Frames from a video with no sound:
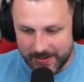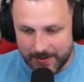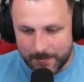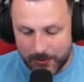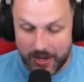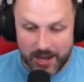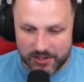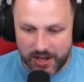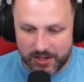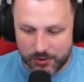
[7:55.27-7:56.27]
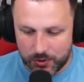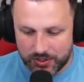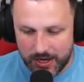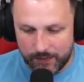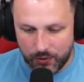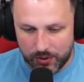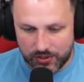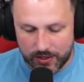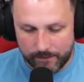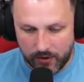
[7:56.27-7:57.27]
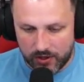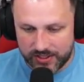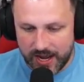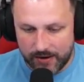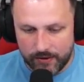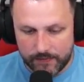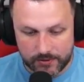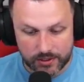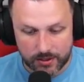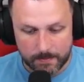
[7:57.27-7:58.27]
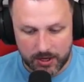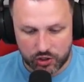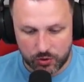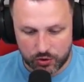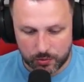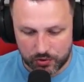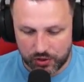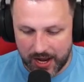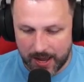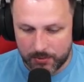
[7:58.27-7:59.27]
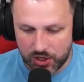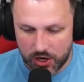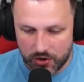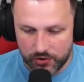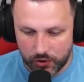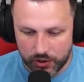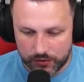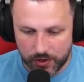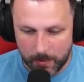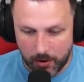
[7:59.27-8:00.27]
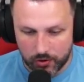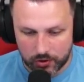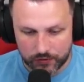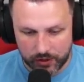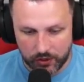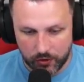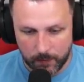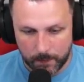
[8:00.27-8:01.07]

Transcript: But yeah, as I was saying, if you want to see the first 9 riffs, make sure to subscribe. Turn on notice for tomorrow's video.